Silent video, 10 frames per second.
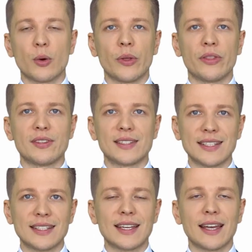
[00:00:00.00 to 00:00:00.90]
with
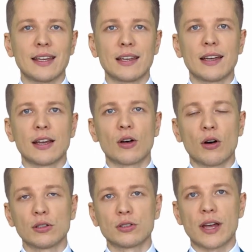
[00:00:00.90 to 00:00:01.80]
CTA,
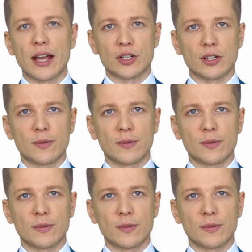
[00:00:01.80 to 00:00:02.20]
call to action.